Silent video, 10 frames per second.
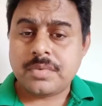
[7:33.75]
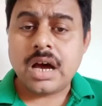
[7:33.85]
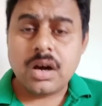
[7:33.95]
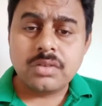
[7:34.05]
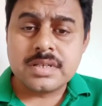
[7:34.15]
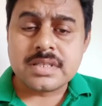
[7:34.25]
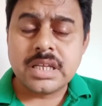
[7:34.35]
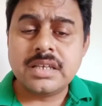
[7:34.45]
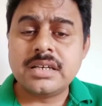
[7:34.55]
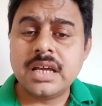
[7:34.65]
How this
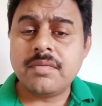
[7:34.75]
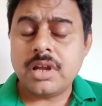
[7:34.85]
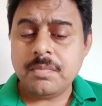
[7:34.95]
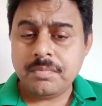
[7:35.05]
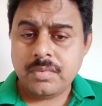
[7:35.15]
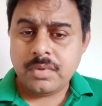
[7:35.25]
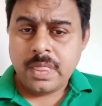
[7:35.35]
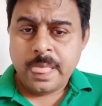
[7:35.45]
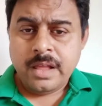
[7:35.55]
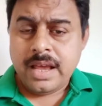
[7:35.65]
leader developed?
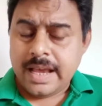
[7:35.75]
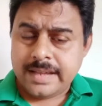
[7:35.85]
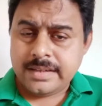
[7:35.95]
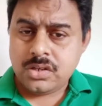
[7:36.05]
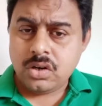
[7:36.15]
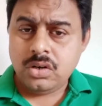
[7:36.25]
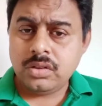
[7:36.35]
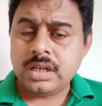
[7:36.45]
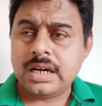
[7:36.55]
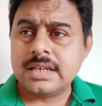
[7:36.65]
As I told
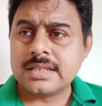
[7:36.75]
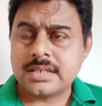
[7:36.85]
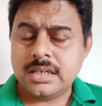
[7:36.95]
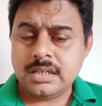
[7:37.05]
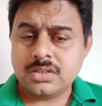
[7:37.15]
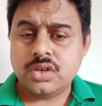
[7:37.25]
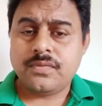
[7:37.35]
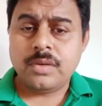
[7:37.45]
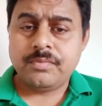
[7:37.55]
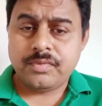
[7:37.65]
you, third estate. So
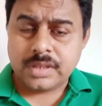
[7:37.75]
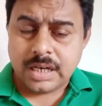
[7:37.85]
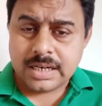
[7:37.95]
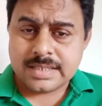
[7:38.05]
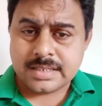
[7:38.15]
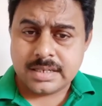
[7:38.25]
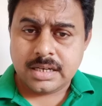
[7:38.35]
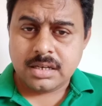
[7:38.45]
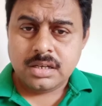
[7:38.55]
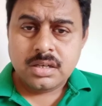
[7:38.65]
from third
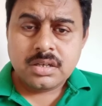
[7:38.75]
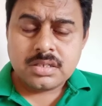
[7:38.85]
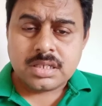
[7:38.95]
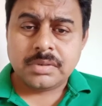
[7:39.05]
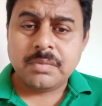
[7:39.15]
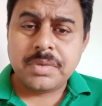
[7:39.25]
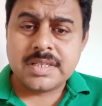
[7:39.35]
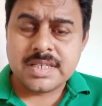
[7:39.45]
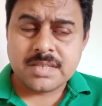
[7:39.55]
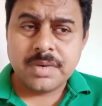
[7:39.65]
estate, some of the
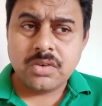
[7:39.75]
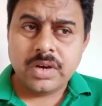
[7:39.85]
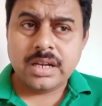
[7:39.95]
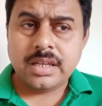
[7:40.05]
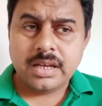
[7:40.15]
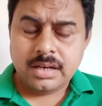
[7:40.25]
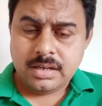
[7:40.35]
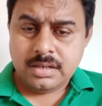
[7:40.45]
businessmen were there.